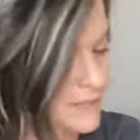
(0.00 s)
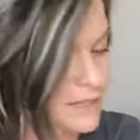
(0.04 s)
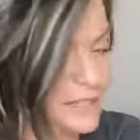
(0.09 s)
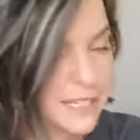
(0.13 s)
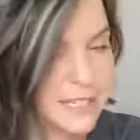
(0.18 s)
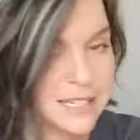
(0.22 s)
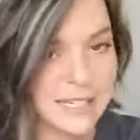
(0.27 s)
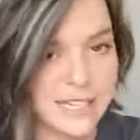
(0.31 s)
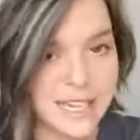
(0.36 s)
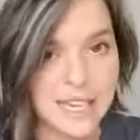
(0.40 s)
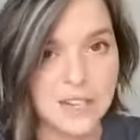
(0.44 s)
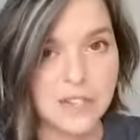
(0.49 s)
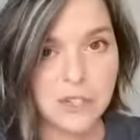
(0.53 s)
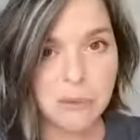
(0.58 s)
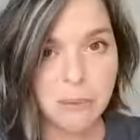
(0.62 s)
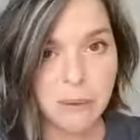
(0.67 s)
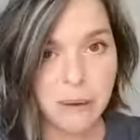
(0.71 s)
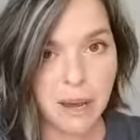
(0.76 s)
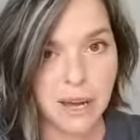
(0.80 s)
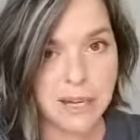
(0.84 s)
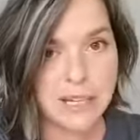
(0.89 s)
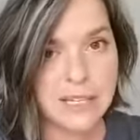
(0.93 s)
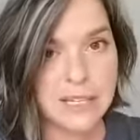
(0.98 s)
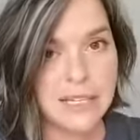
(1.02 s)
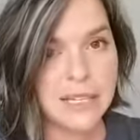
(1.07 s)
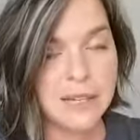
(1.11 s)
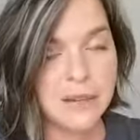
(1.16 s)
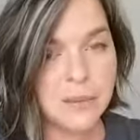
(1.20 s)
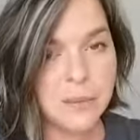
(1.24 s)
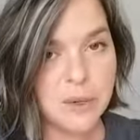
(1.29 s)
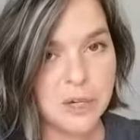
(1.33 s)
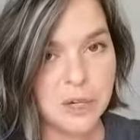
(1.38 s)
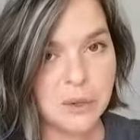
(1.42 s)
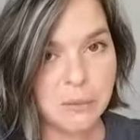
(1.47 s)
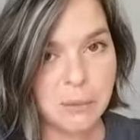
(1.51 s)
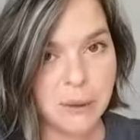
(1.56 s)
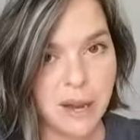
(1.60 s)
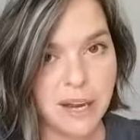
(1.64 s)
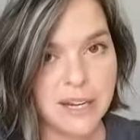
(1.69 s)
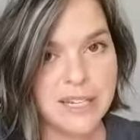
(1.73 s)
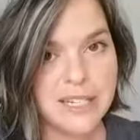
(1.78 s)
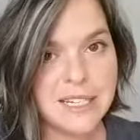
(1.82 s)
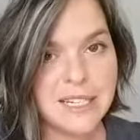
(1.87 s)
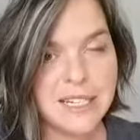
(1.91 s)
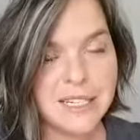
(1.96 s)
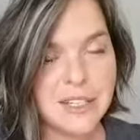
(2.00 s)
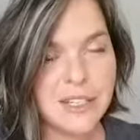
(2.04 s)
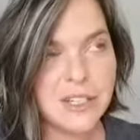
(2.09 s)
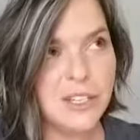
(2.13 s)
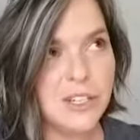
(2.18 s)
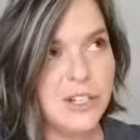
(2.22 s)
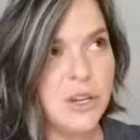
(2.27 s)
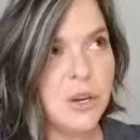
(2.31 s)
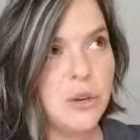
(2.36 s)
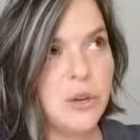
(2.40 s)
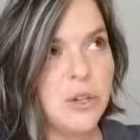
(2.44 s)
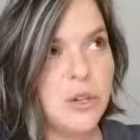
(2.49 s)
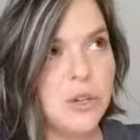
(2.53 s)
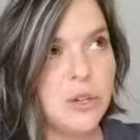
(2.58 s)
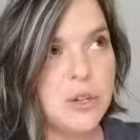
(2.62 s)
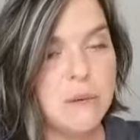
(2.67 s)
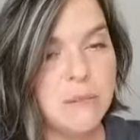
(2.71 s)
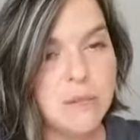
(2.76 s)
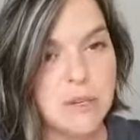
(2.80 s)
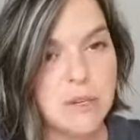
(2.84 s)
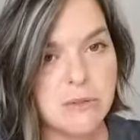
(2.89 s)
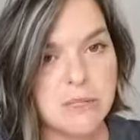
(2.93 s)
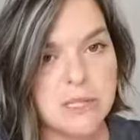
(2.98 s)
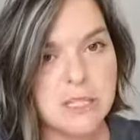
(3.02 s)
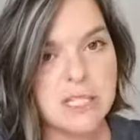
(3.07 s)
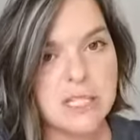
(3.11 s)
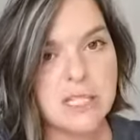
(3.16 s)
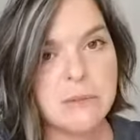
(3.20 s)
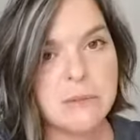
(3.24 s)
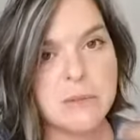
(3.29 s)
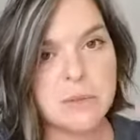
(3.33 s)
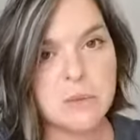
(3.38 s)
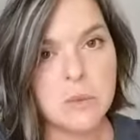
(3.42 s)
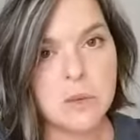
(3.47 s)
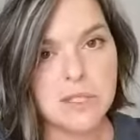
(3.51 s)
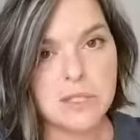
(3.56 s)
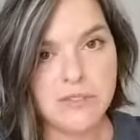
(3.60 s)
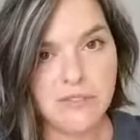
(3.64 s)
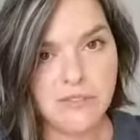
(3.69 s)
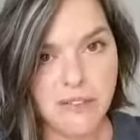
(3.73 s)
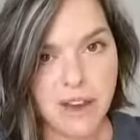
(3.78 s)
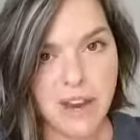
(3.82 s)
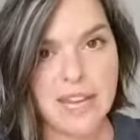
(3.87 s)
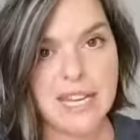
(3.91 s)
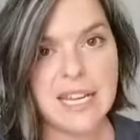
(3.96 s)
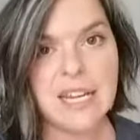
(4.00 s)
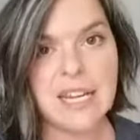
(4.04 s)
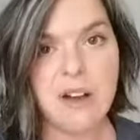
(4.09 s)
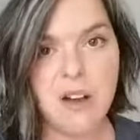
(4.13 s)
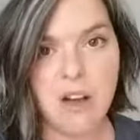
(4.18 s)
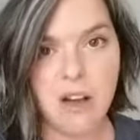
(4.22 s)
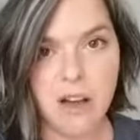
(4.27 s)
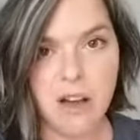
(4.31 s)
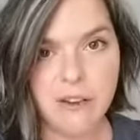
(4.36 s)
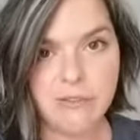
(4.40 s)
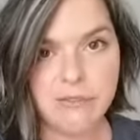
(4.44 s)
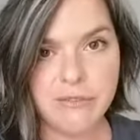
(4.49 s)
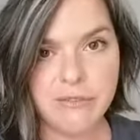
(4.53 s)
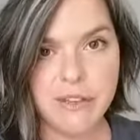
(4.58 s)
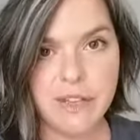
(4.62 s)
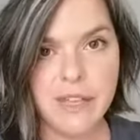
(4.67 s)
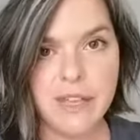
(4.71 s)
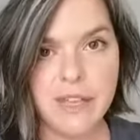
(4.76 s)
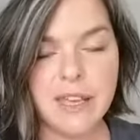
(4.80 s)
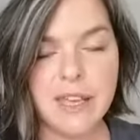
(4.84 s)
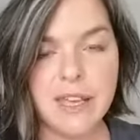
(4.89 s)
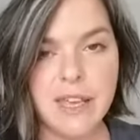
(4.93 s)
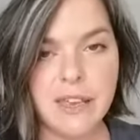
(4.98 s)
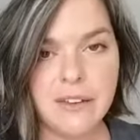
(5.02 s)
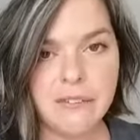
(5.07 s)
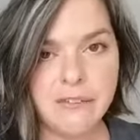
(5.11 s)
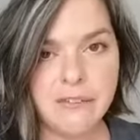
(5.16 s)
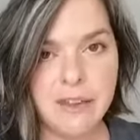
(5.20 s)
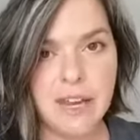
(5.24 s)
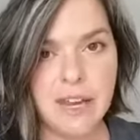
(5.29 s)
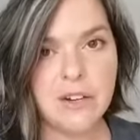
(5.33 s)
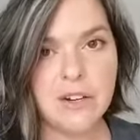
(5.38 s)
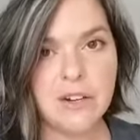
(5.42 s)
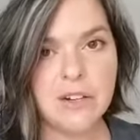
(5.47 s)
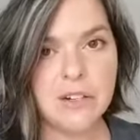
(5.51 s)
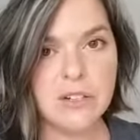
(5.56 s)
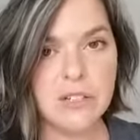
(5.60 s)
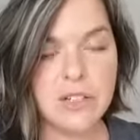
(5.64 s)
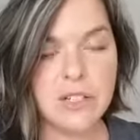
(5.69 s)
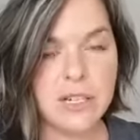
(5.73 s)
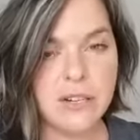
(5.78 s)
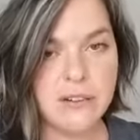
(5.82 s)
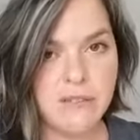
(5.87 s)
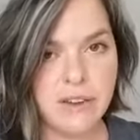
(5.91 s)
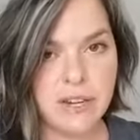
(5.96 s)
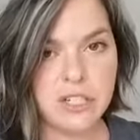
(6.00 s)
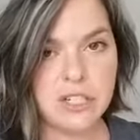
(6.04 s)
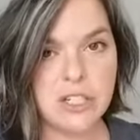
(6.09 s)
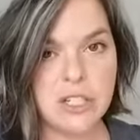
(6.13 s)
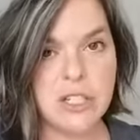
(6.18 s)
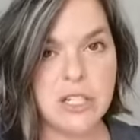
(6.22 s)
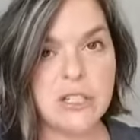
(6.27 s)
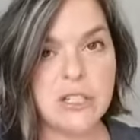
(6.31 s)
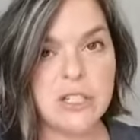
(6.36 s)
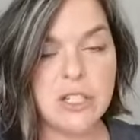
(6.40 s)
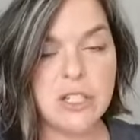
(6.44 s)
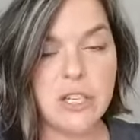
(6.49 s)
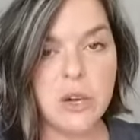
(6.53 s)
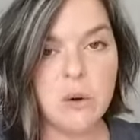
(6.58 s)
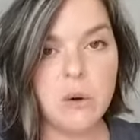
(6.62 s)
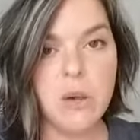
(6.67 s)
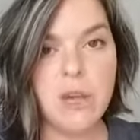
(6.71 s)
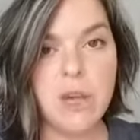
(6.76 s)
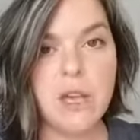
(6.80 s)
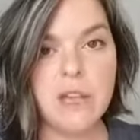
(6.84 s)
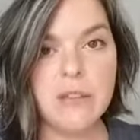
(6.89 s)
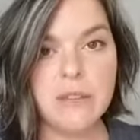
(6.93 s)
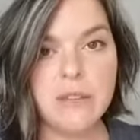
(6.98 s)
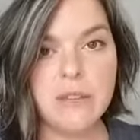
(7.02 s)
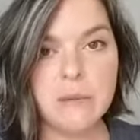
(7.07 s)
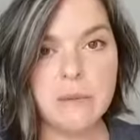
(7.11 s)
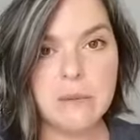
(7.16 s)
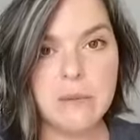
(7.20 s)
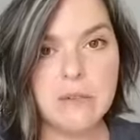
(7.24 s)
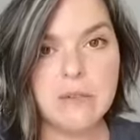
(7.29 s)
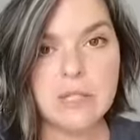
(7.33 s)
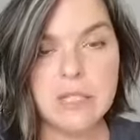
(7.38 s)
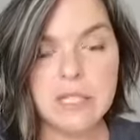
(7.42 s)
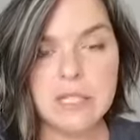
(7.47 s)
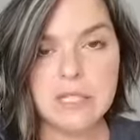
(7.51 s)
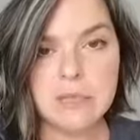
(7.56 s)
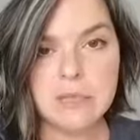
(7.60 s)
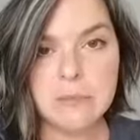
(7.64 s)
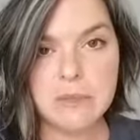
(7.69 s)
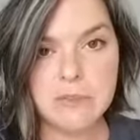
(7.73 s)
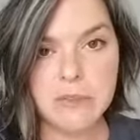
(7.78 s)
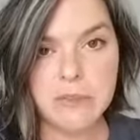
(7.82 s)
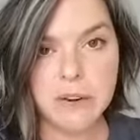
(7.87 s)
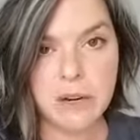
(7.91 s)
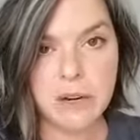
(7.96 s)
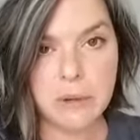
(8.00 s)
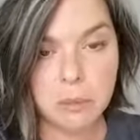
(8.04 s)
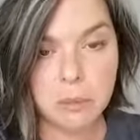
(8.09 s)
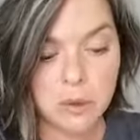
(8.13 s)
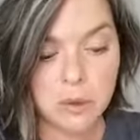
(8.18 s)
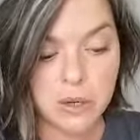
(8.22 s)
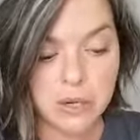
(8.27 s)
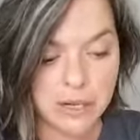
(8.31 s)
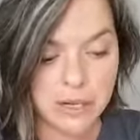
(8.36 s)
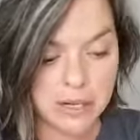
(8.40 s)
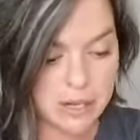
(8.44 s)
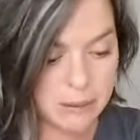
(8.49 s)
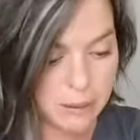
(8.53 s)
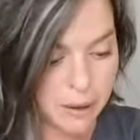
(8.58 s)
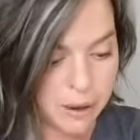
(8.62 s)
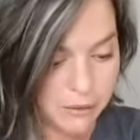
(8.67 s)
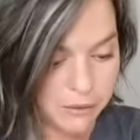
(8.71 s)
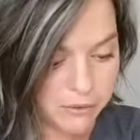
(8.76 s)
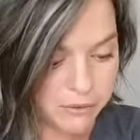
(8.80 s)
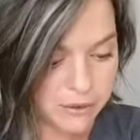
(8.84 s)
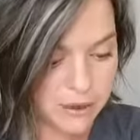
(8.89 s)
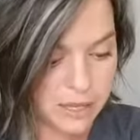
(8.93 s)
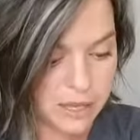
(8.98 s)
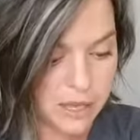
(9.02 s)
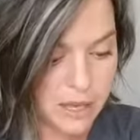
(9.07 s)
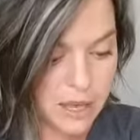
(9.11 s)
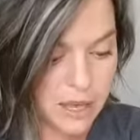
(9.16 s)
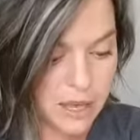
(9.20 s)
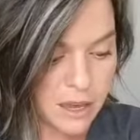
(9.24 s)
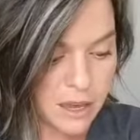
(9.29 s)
And again, your body, your immune system is what's fighting off invaders and infection. And so the immune system is very important to keep healthy.